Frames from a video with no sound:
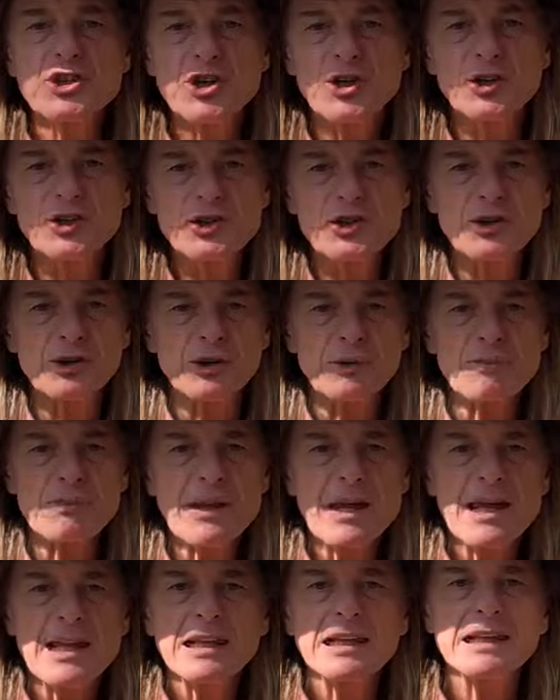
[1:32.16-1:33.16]
Churchill
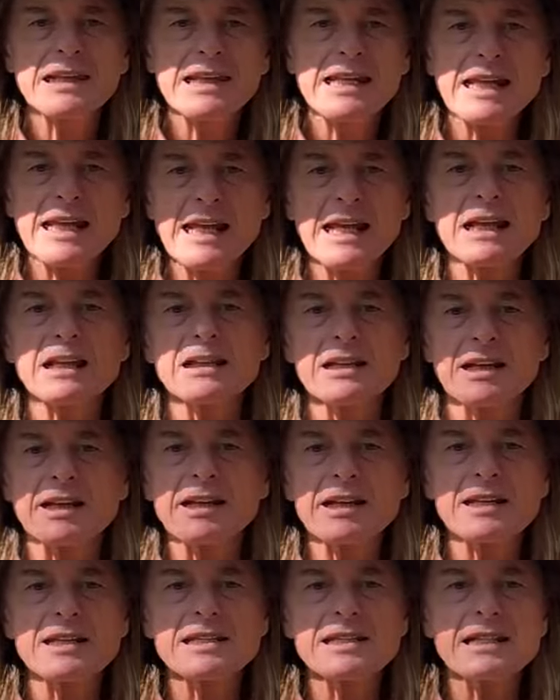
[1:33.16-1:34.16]
leading England
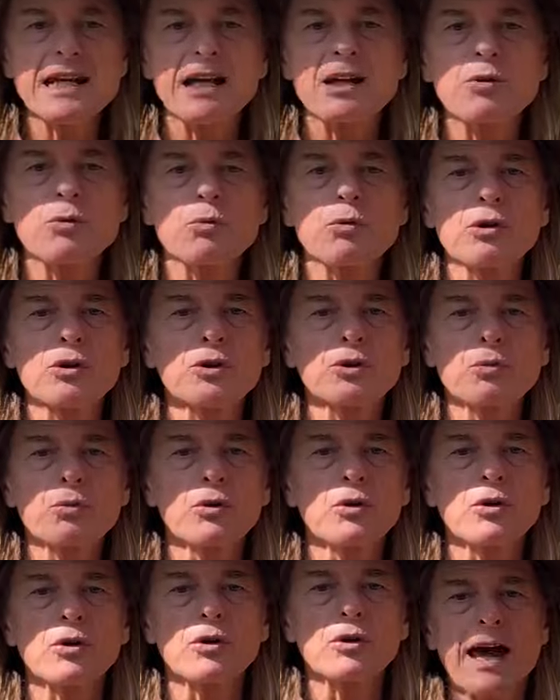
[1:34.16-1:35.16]
in the Second World
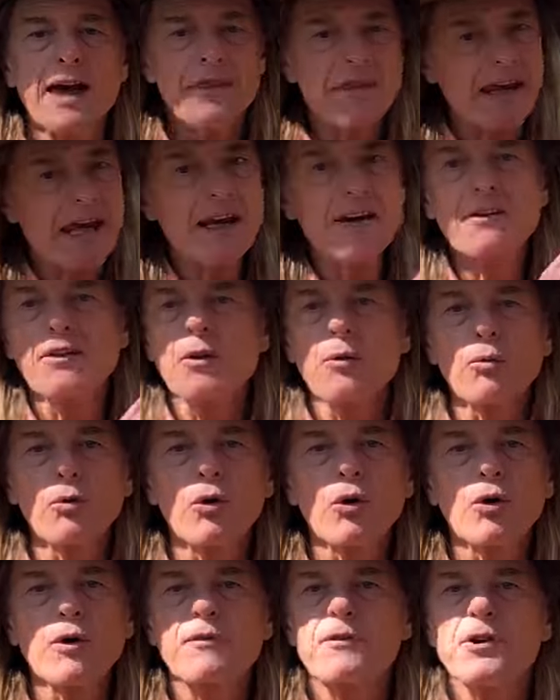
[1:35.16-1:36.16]
War. At the end of the
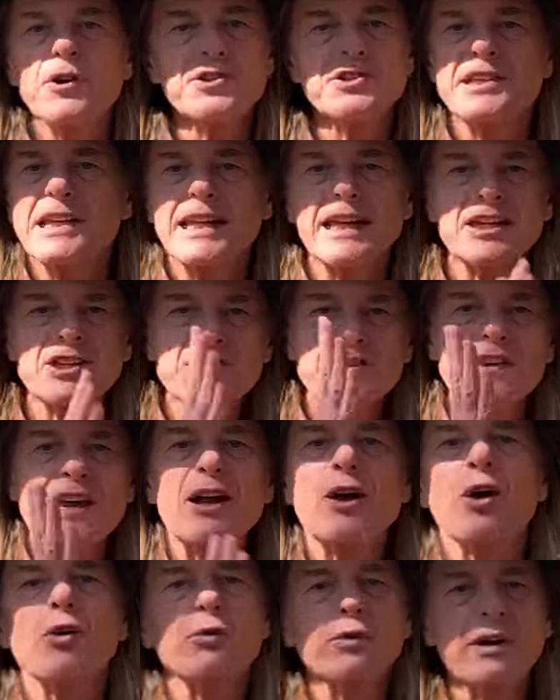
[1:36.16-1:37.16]
war, first election, they
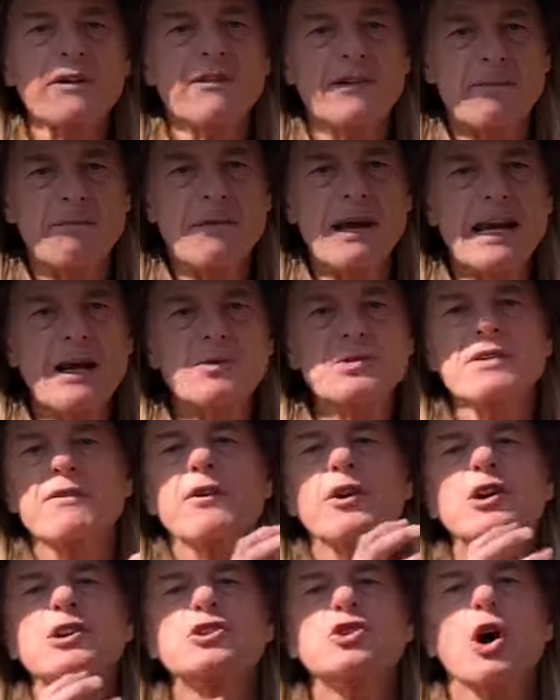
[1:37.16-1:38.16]
got rid of him, and he was a
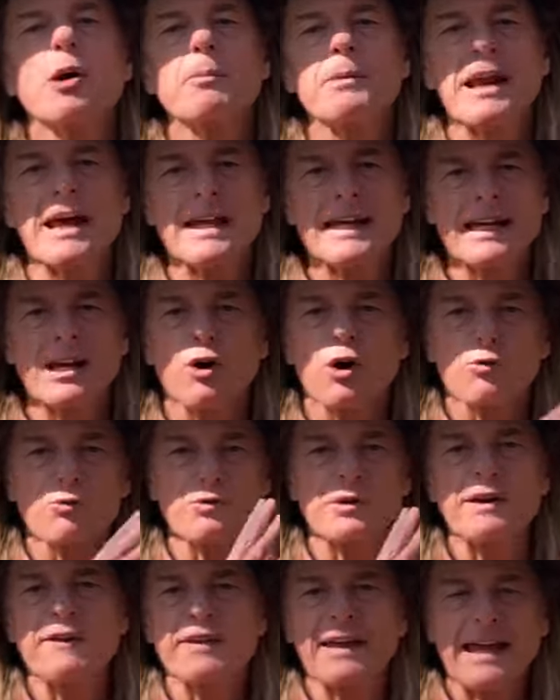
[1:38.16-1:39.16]
very dominating, got
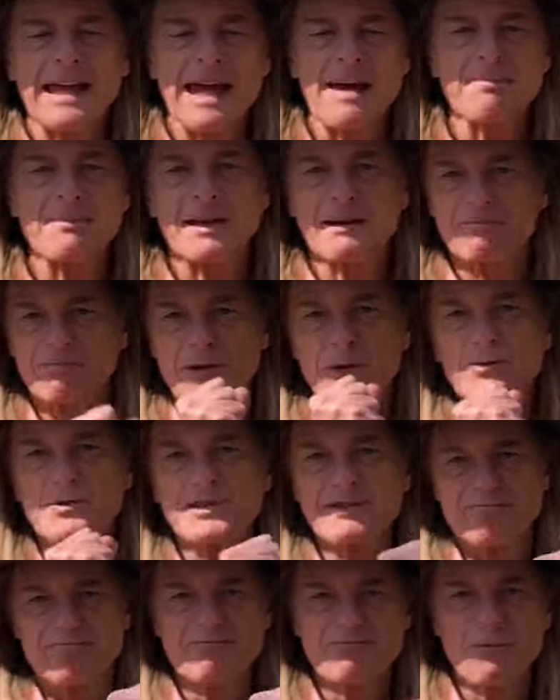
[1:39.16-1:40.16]
rid of the cabinet. It
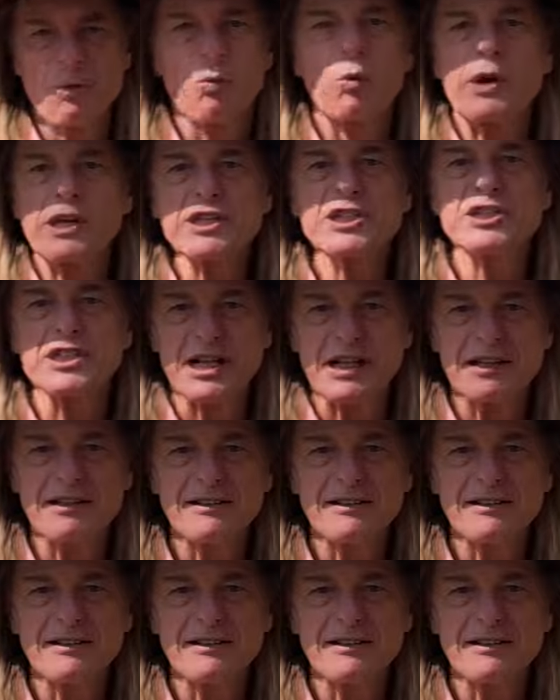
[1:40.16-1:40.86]
was Winston.